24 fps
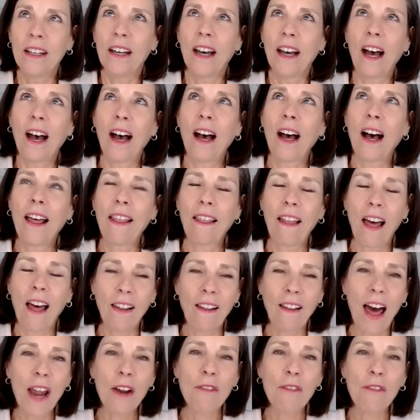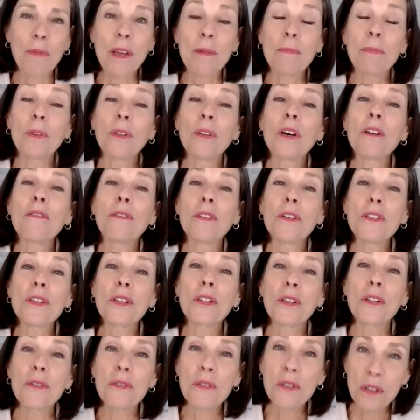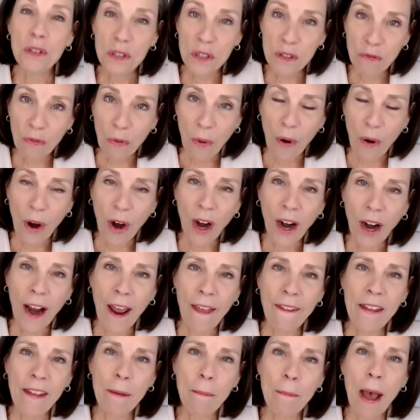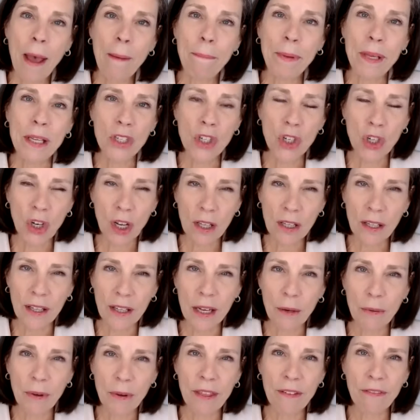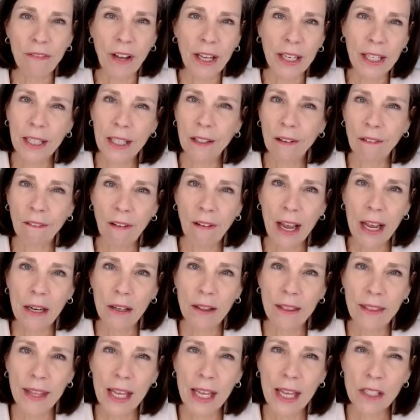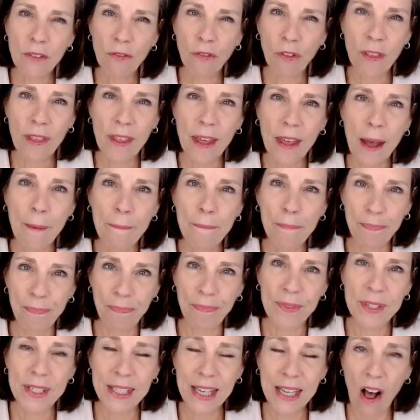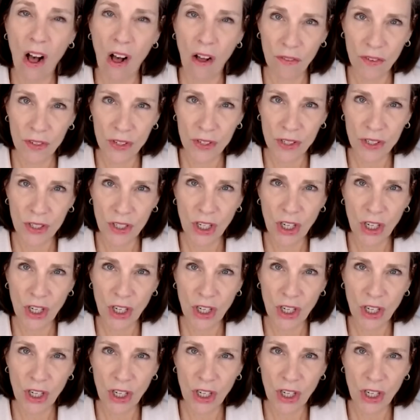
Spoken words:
a lot of people look for solutions for, and they might be struggling with finding the right things for themselves.